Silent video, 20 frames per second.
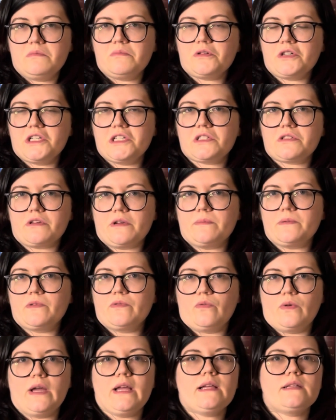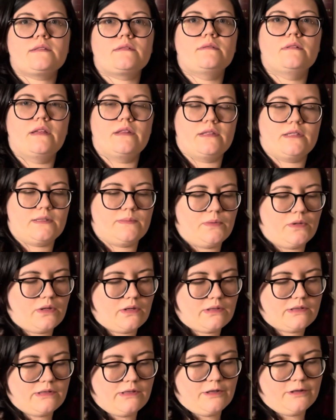pretty descriptive ways in this
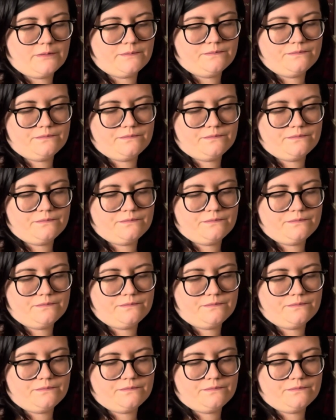book. So